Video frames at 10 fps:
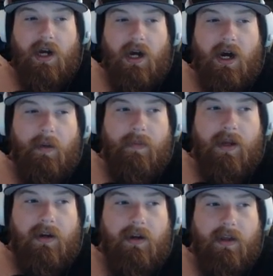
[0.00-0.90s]

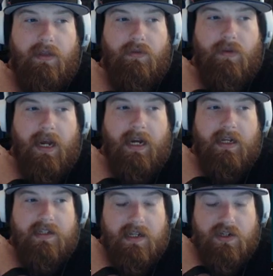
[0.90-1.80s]
And at 3 mana,
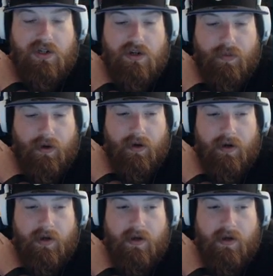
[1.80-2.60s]
it's not super